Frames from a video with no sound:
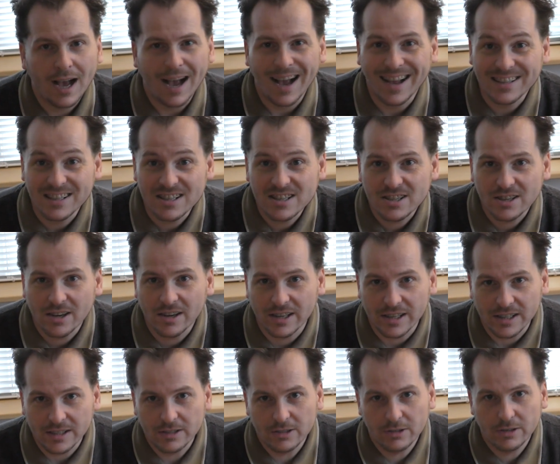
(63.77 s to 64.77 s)
I just got
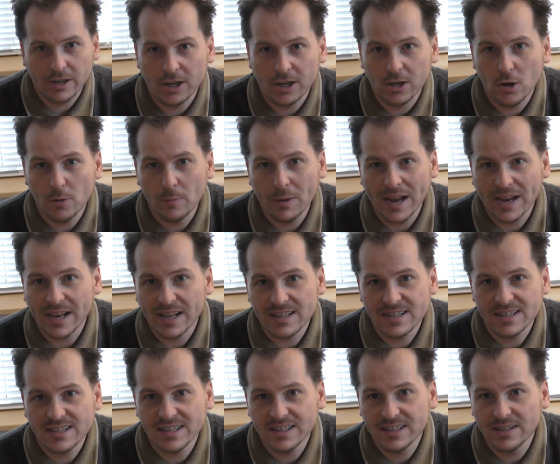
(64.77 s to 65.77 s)
it. You go back and
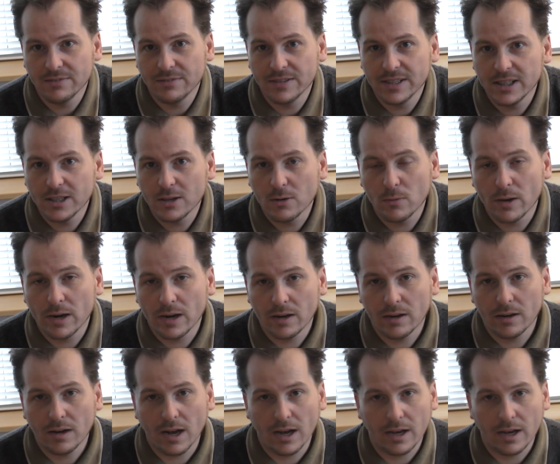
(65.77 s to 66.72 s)
see the video where